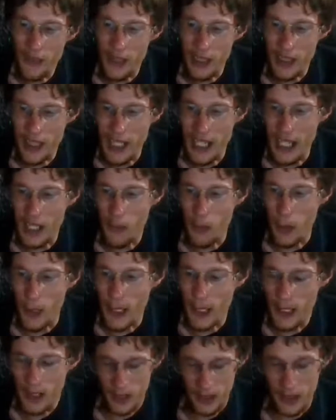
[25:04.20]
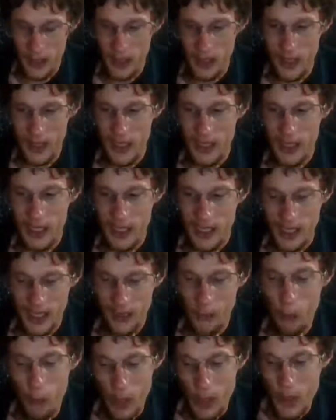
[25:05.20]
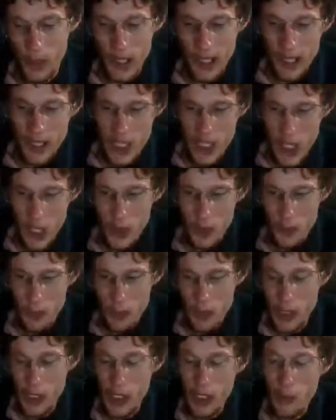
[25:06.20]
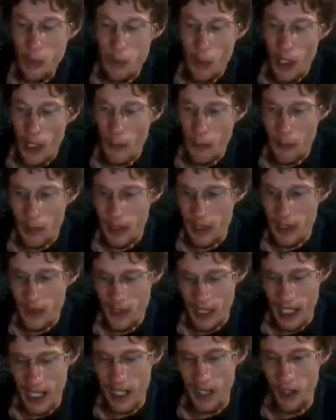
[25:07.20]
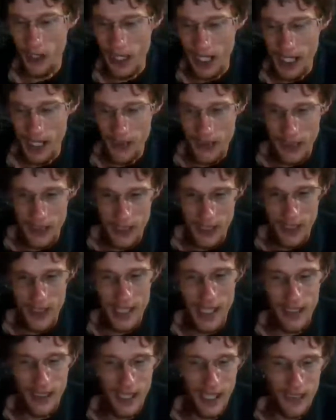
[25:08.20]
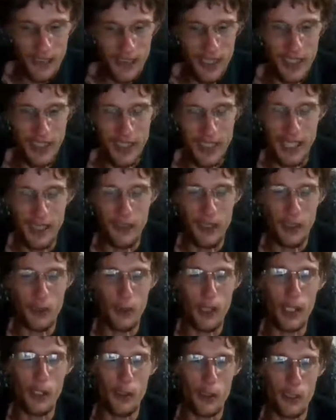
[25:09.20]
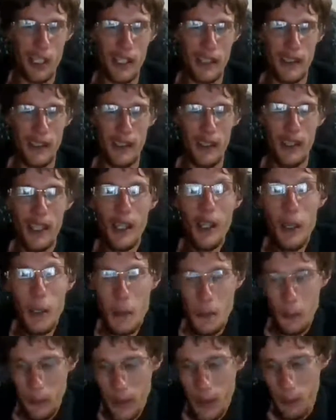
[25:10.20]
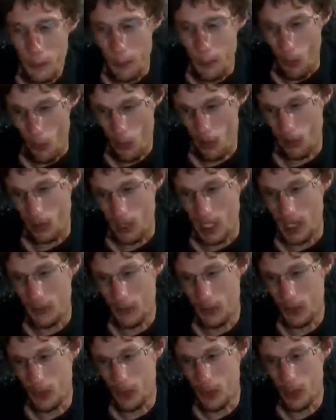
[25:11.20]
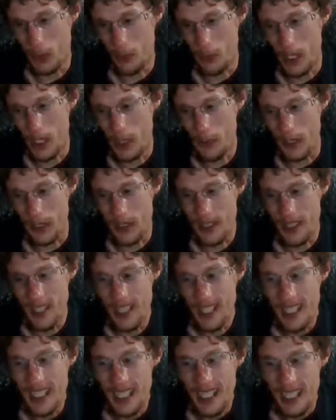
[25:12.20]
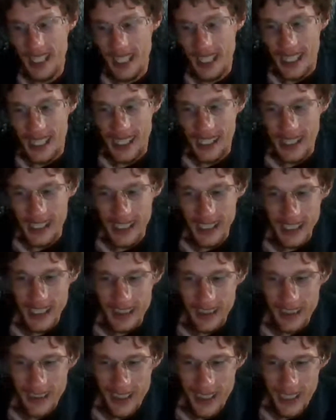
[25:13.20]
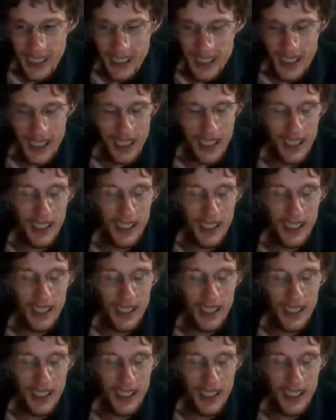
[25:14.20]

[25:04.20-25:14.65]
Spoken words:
this highway between two properties, house on this side and house this side, and the trail's like the borderline between two properties. And then you get